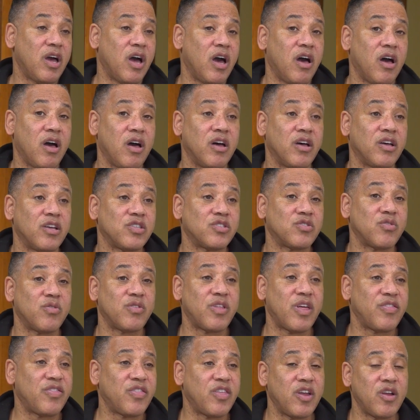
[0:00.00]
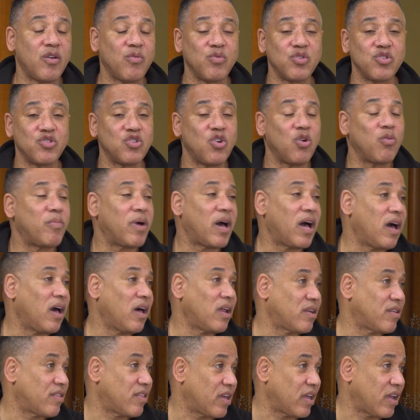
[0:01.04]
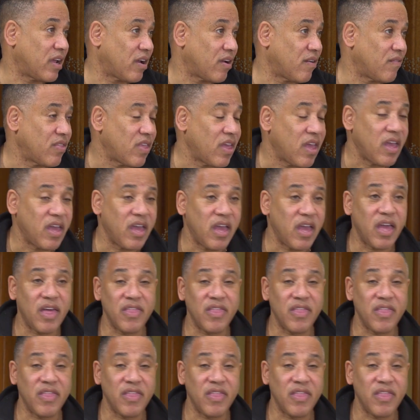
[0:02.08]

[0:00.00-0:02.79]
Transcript: so that there was no bond there, right.